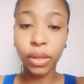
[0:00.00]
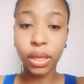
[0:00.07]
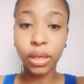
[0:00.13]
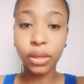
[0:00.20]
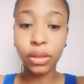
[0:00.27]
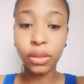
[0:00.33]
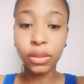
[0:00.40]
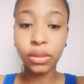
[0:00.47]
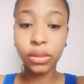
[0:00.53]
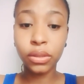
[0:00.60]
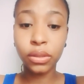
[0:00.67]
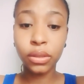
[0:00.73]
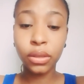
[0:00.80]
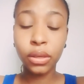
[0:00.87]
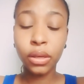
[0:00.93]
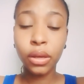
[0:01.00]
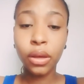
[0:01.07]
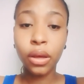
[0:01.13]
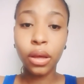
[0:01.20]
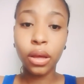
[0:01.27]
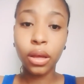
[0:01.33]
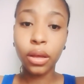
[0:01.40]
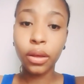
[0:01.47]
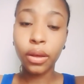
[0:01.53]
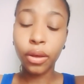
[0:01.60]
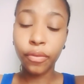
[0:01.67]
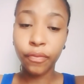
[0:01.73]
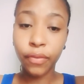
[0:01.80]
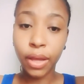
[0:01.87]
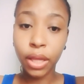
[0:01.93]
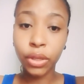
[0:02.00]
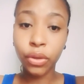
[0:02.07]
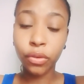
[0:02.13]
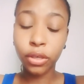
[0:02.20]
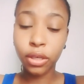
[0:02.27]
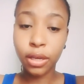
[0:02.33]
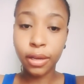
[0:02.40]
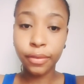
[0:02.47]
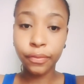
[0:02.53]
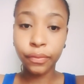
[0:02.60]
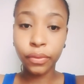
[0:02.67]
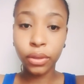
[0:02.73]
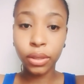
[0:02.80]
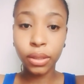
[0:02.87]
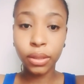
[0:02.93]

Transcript: is of value enough.